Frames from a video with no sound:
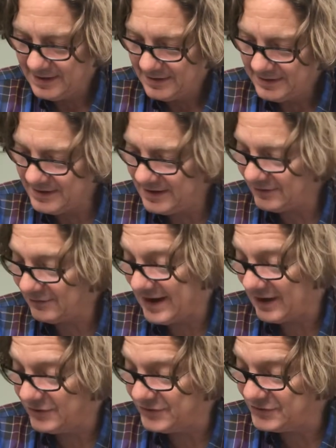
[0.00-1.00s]
The
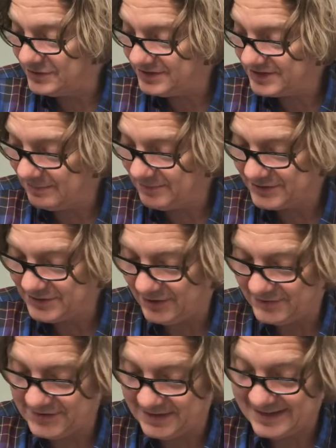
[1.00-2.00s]
nutcrackers turned
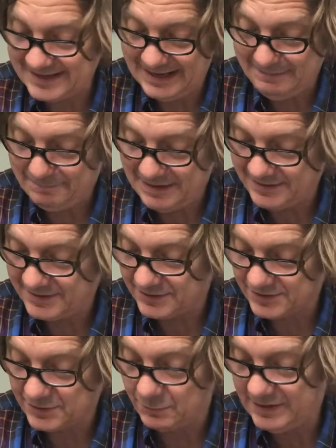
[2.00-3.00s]
somersaults, and the slate
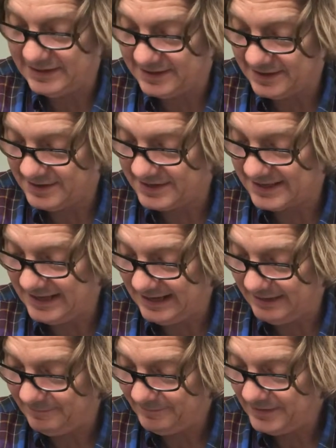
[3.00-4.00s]
pencils squeaked on the slate.
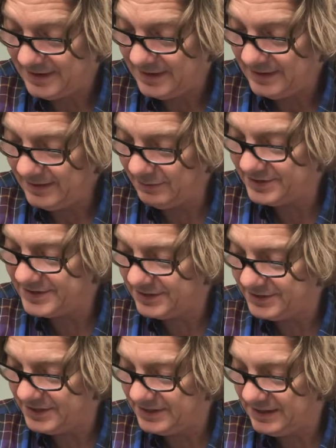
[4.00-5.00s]
There was
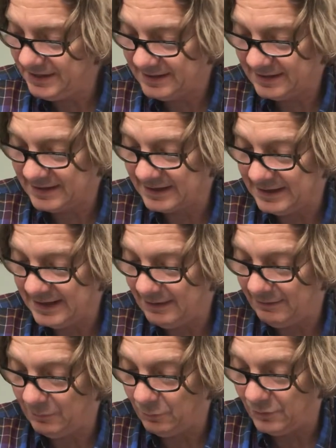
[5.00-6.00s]
such a din that the
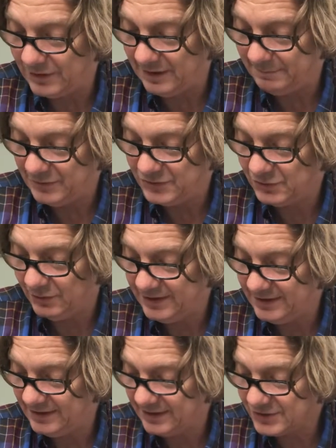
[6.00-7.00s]
canary woke up and
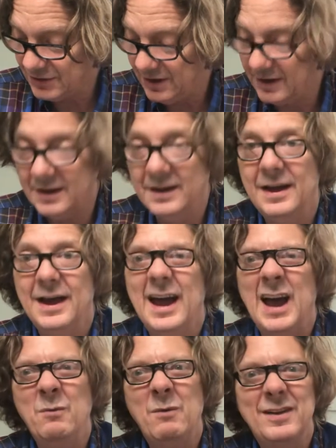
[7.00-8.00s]
joined in the talk,
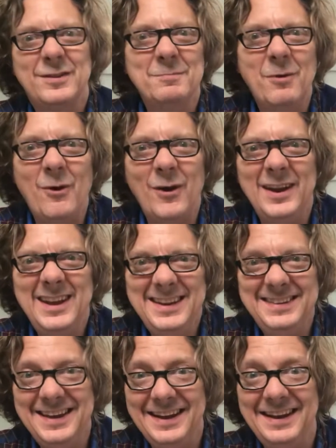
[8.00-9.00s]
and what's more, he
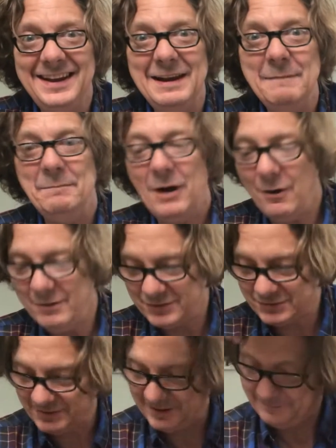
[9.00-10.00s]
did it in
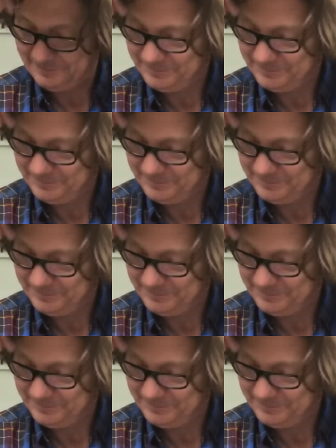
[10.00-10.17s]
poetry.